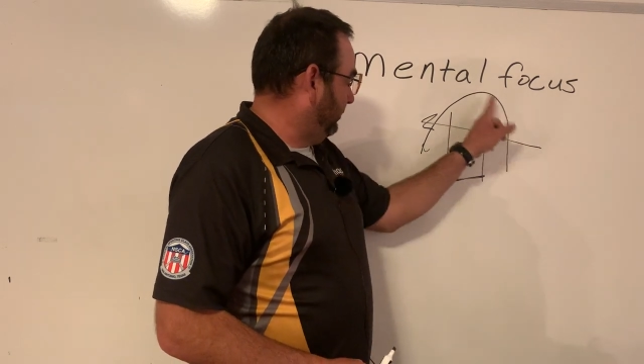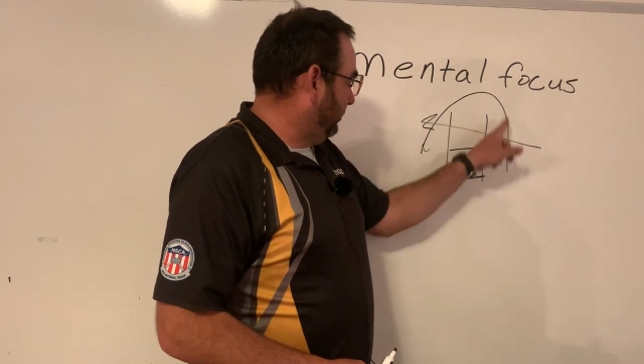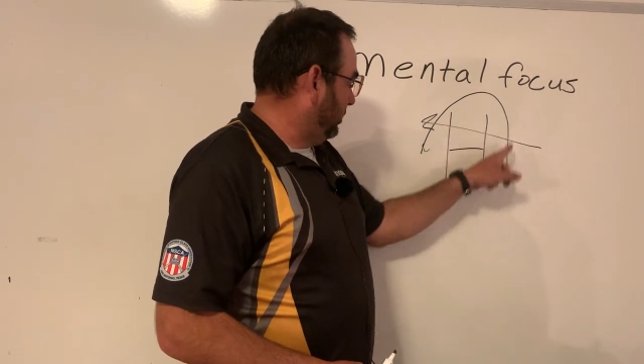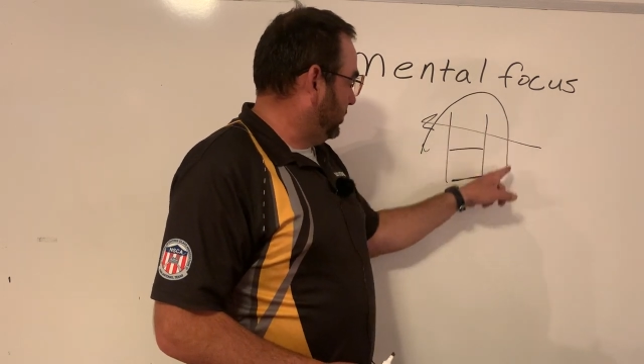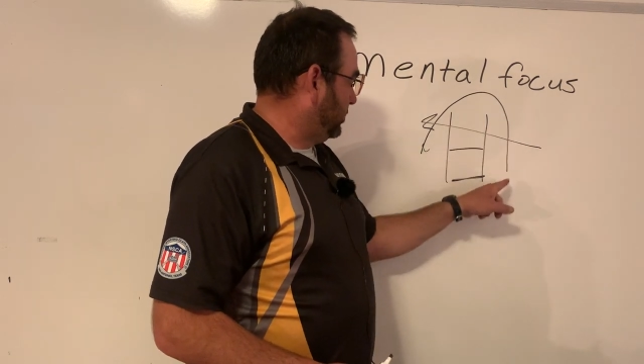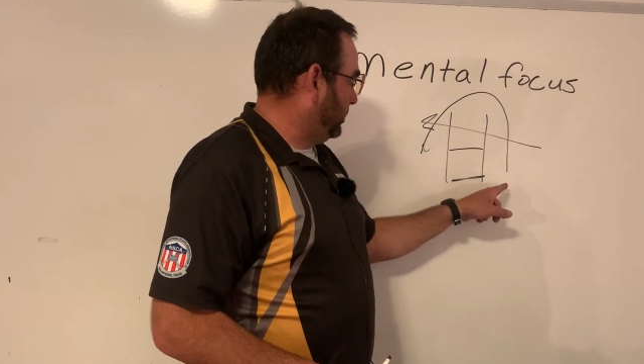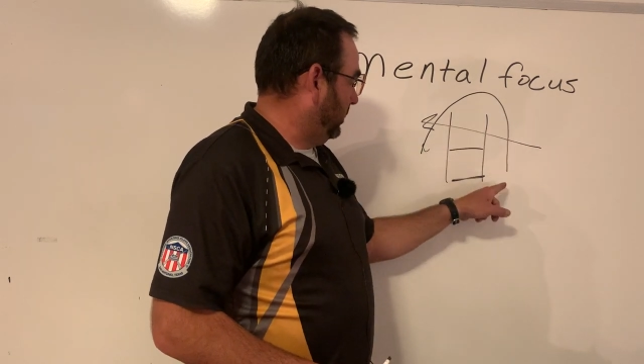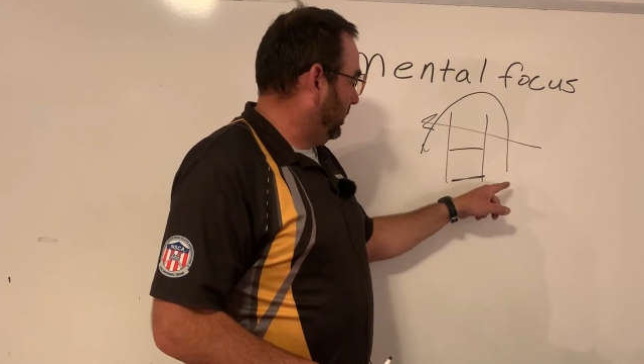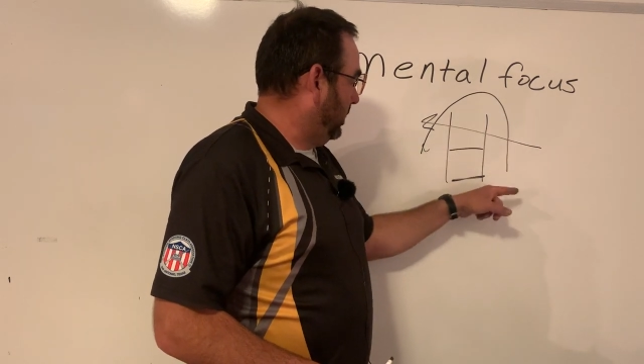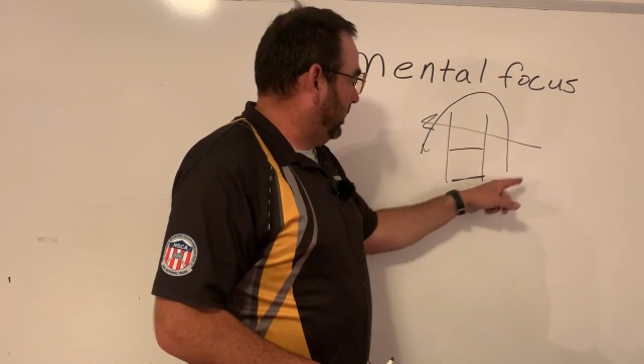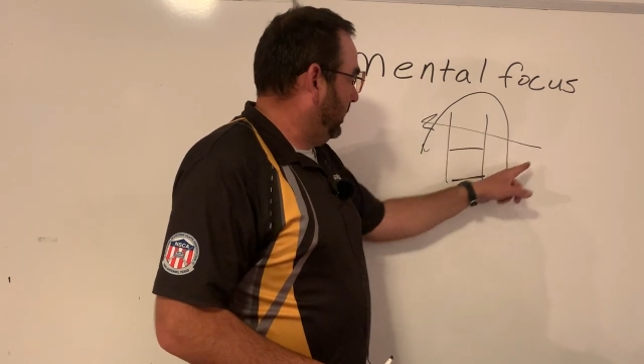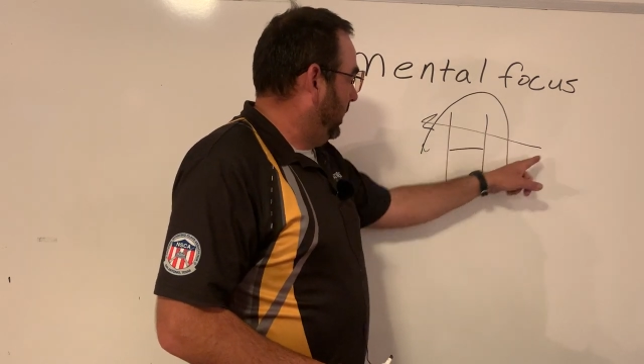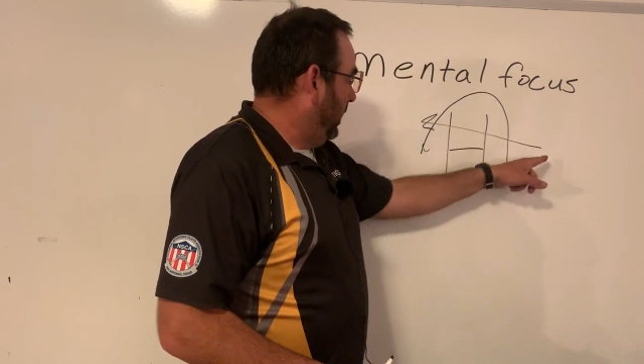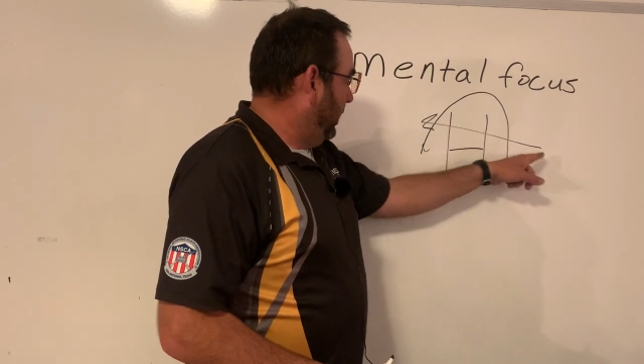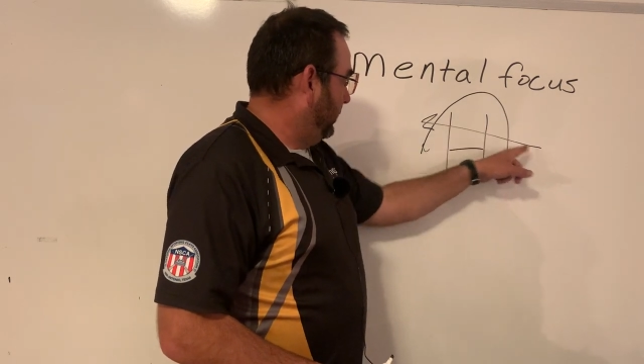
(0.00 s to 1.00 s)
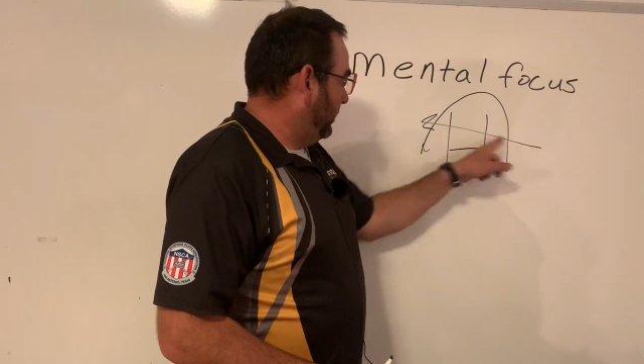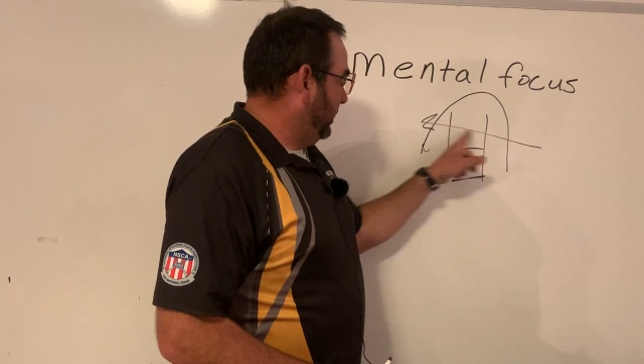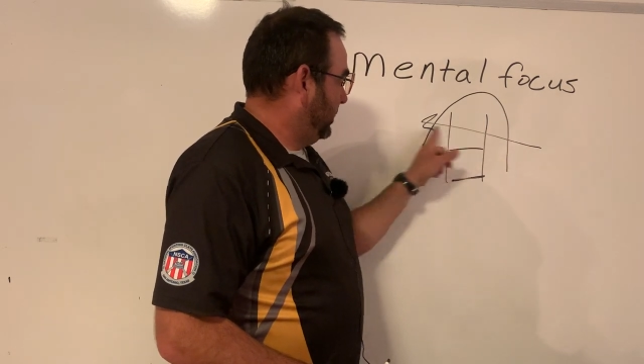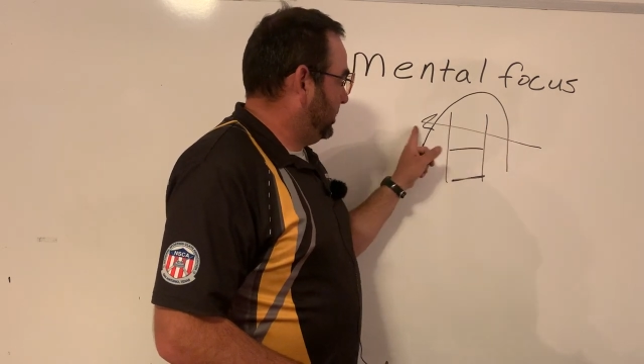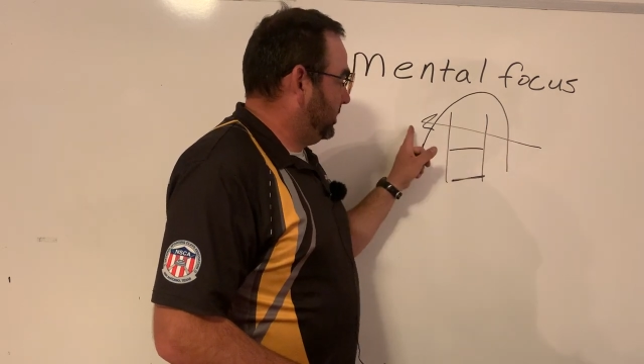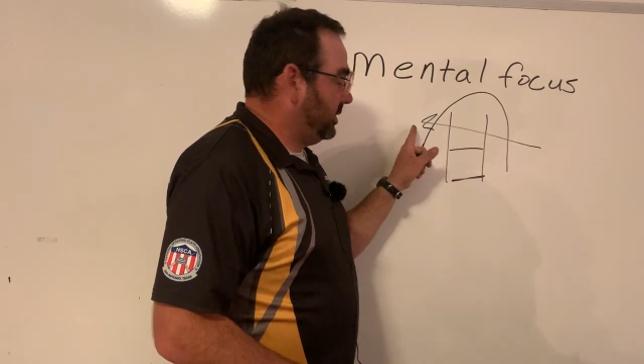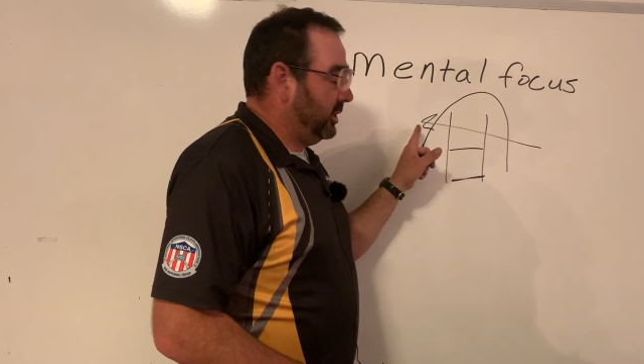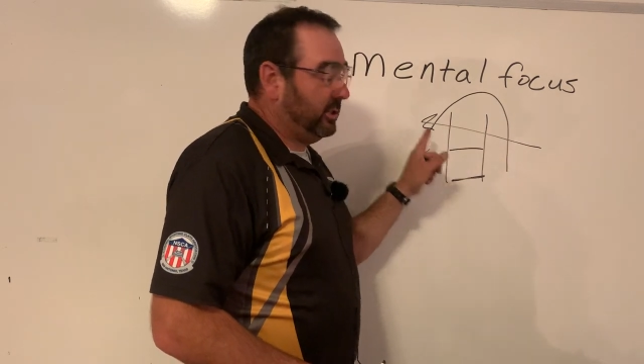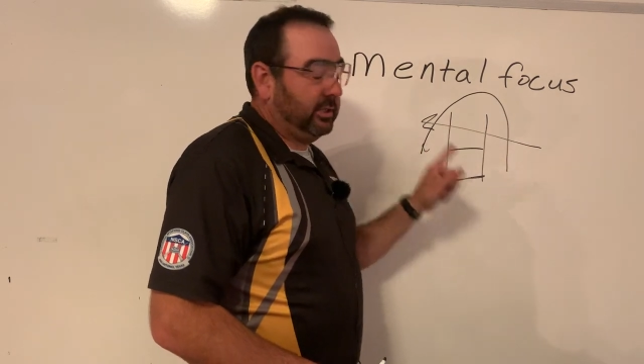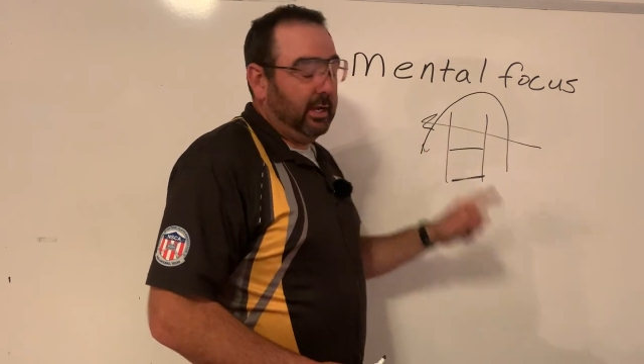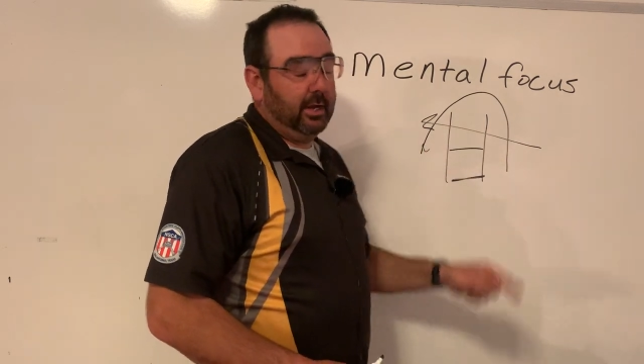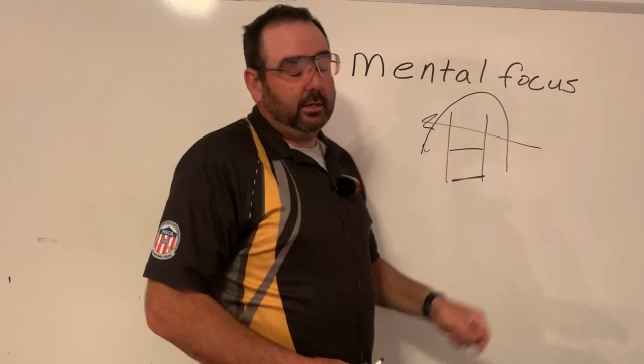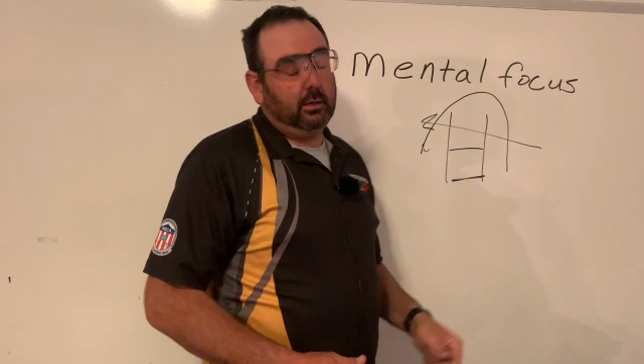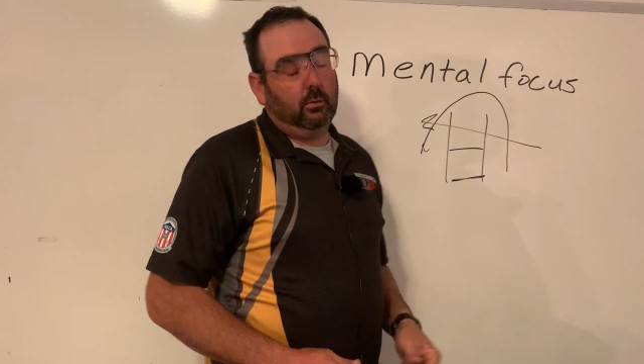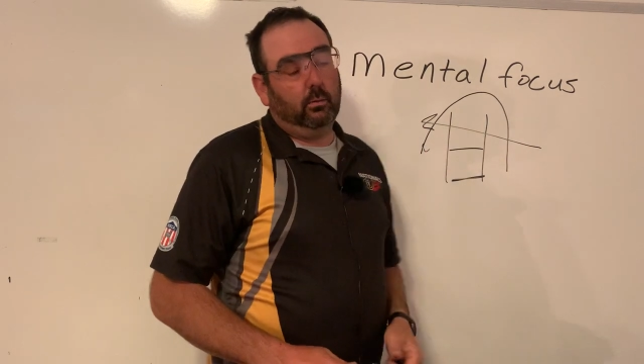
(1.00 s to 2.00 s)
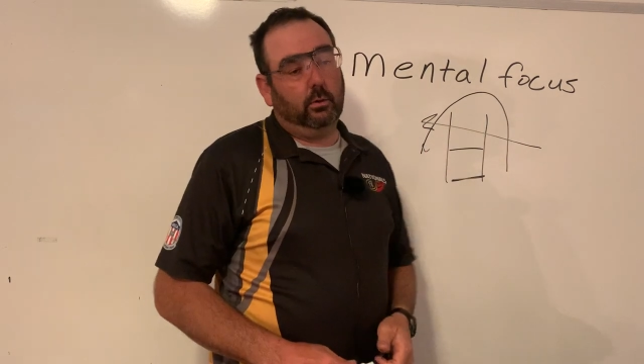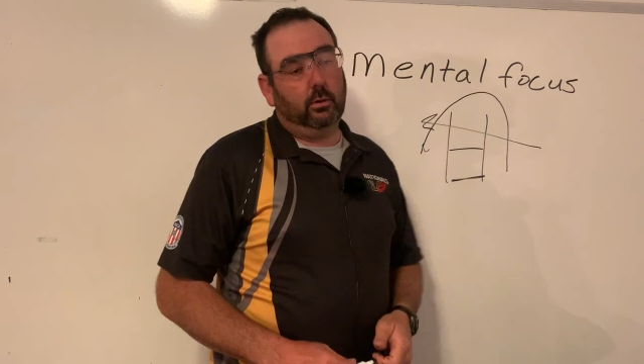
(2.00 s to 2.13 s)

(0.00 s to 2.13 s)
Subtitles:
first one. This is the second